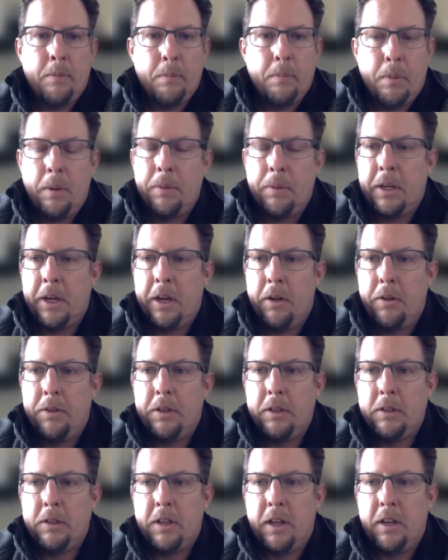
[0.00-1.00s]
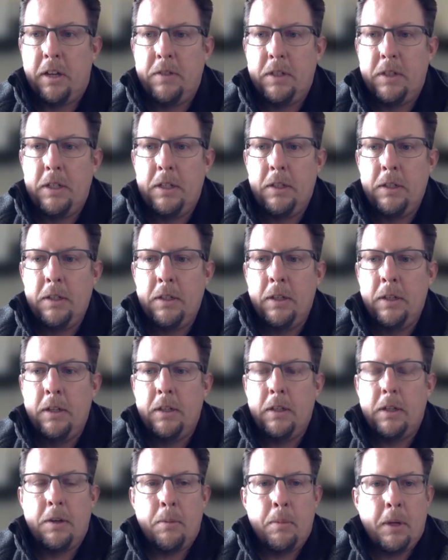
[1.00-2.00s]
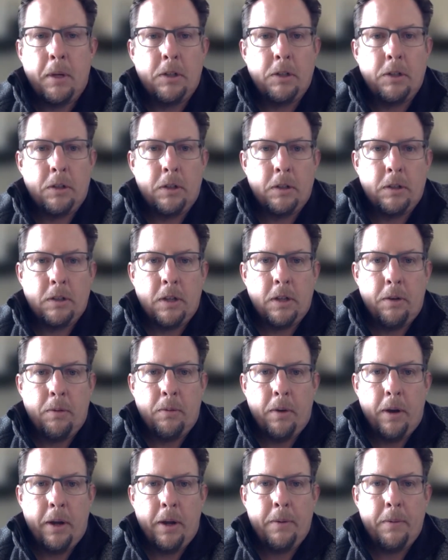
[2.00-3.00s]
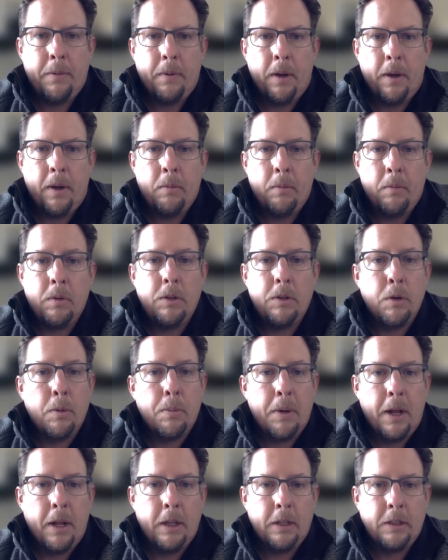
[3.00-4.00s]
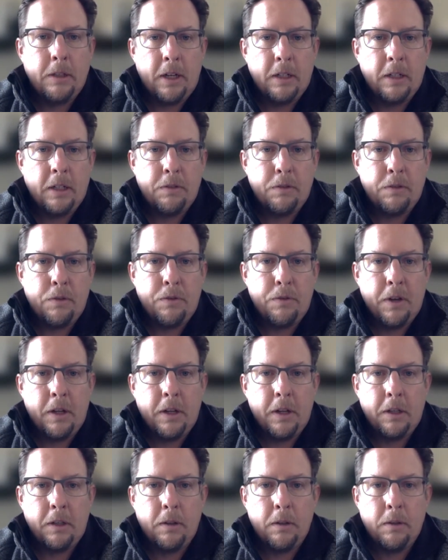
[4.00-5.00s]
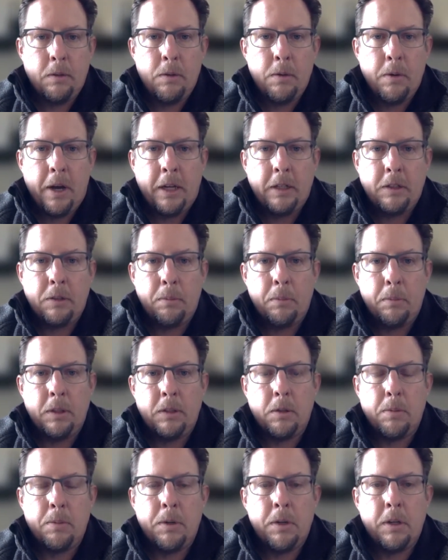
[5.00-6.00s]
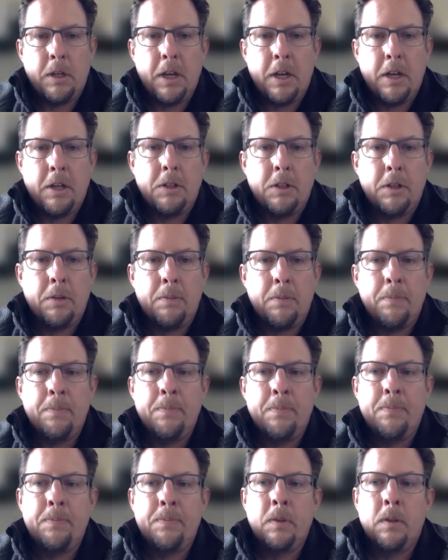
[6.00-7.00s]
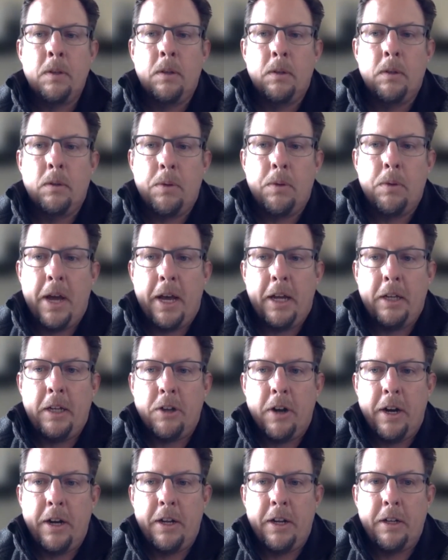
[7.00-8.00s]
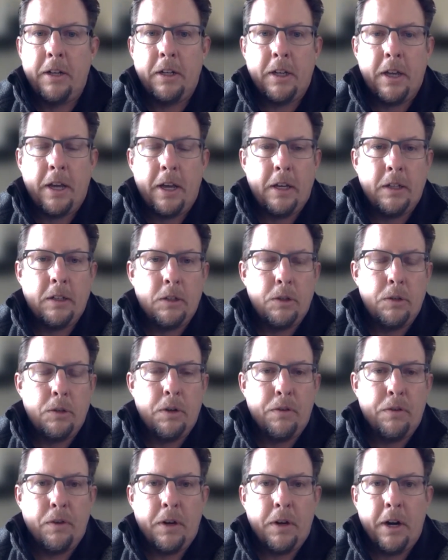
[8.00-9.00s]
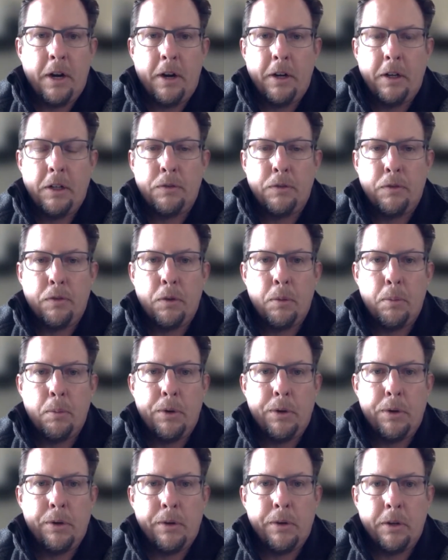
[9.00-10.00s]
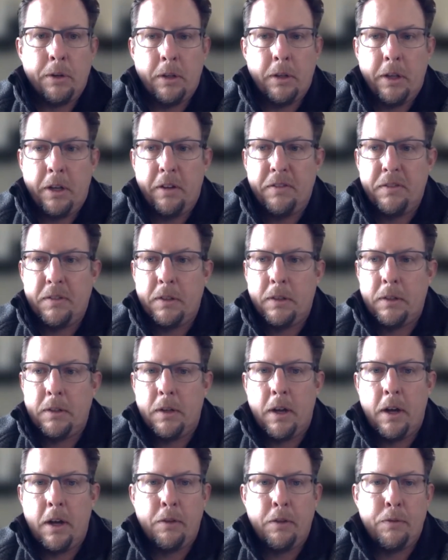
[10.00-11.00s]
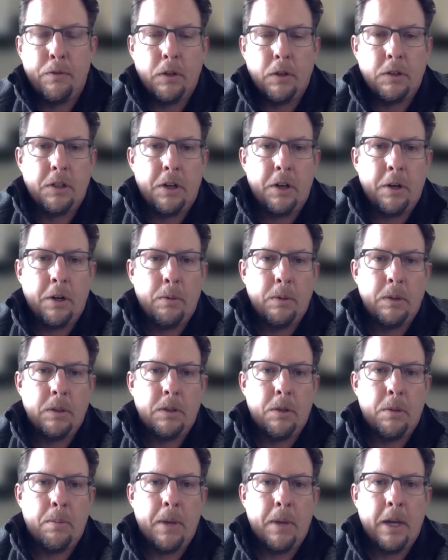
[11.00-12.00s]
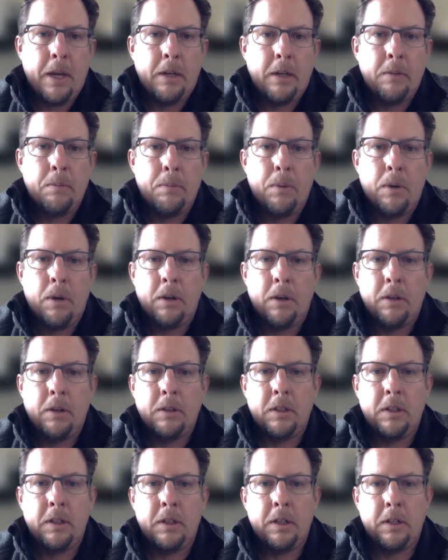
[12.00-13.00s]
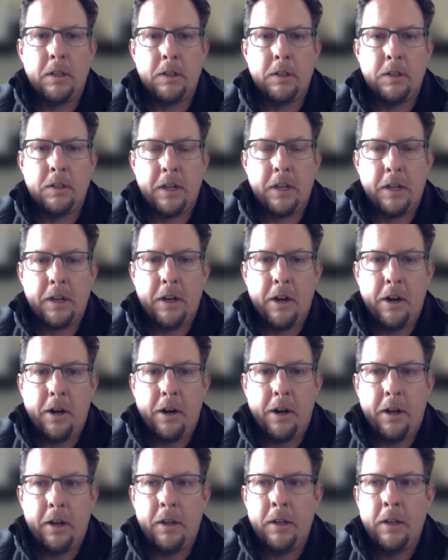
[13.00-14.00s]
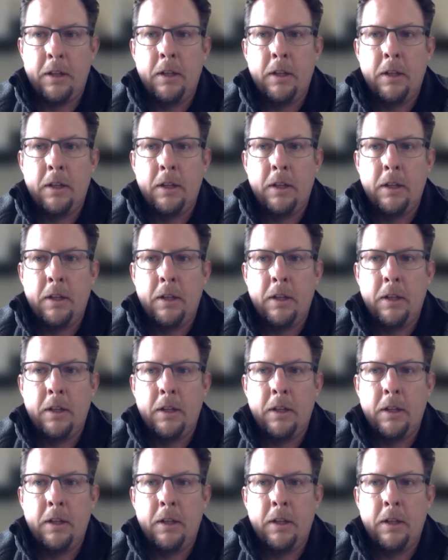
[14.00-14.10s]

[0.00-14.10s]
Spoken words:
public health and safety and to make sure it's done right. We do apologize if you felt like you had some miscommunication. We had tried to indicate two different areas for the boil order lift. The first area was the main part of the city, and the second area